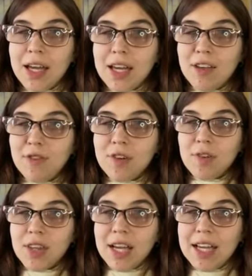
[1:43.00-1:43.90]
If you
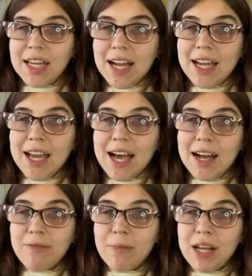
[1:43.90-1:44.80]
would like, I
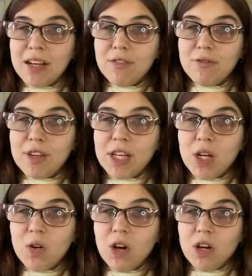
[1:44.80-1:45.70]
have made a
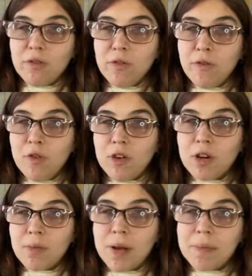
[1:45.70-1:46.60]
video on
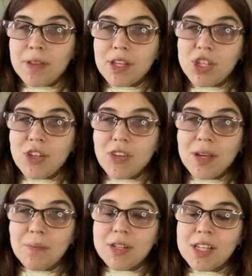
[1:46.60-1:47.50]
4 prepositions
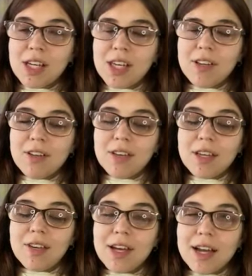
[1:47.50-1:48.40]
in particular that
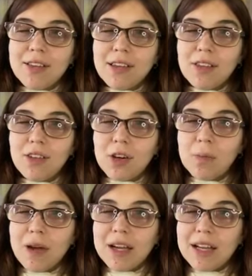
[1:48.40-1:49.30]
you guys can look
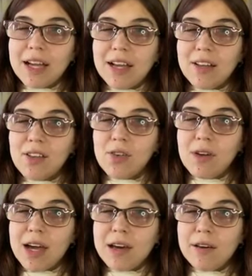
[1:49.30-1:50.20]
back at to
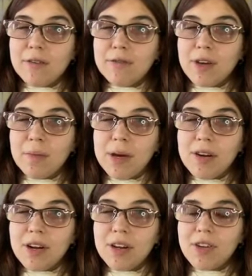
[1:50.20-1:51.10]
have a
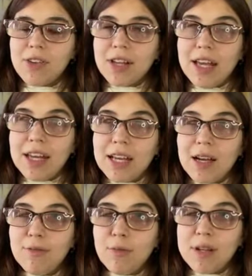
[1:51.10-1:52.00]
better understanding
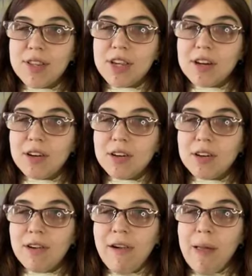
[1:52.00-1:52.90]
of what they are.
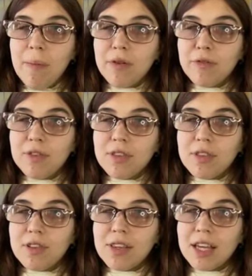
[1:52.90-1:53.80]
But for
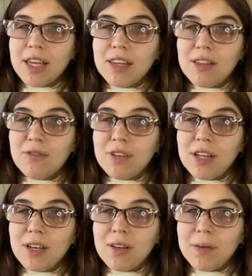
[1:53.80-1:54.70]
the sake of this
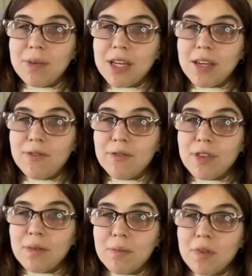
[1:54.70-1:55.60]
video, let me give
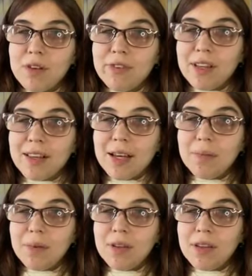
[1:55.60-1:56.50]
some brief
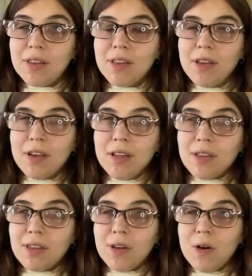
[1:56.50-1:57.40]
examples.
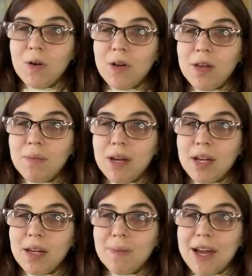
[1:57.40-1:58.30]
So in
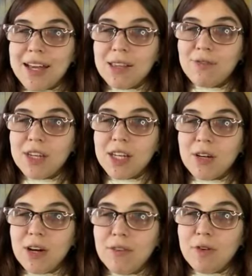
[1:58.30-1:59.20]
my past
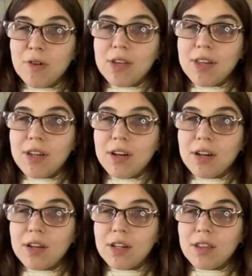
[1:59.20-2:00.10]
video, I focused
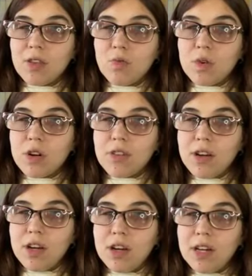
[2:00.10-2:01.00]
on the words
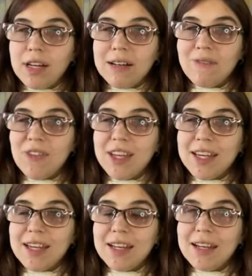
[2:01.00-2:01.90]
on,
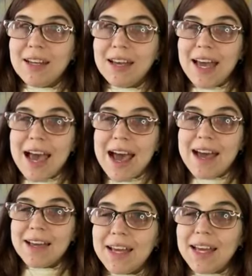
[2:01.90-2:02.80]
in,
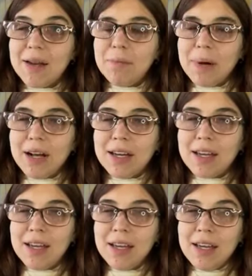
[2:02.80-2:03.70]
at, and by.
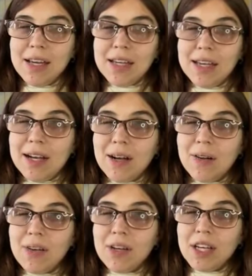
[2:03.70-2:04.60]

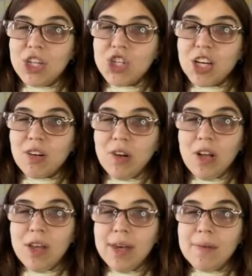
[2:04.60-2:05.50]
Now, in
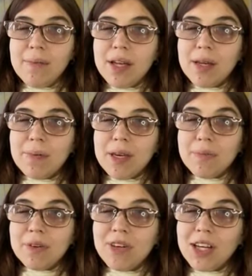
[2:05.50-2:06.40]
general, many
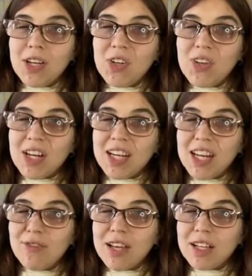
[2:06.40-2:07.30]
people, including
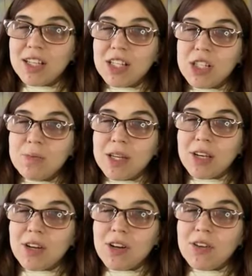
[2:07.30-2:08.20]
native English
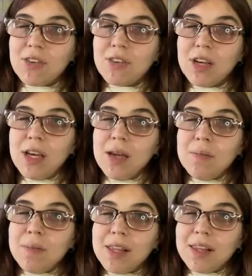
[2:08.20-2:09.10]
speakers,
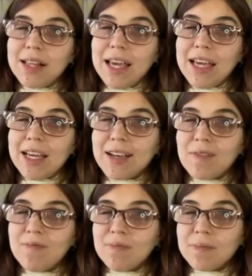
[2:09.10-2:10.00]
mistake
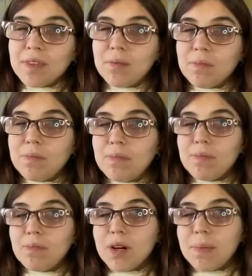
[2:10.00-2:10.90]

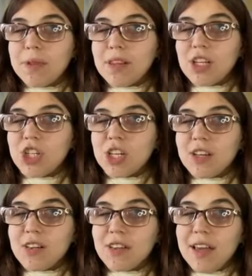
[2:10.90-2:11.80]

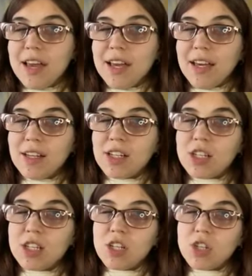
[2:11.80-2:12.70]
prepositions and
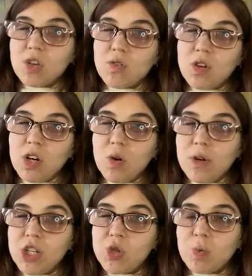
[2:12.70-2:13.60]
don't know
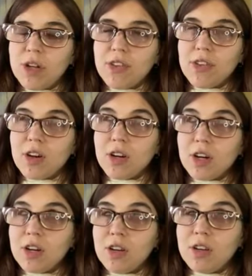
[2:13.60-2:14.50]
which ones
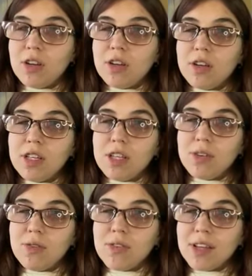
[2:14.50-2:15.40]
are
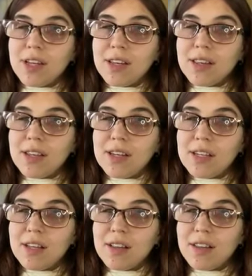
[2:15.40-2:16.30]
used in a
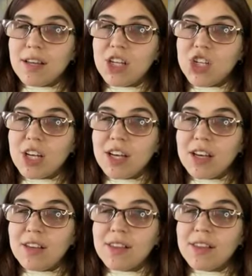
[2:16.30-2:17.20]
sentence, such
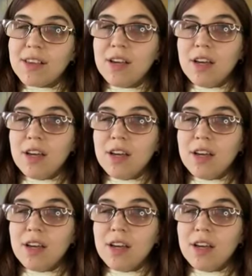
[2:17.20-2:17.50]
as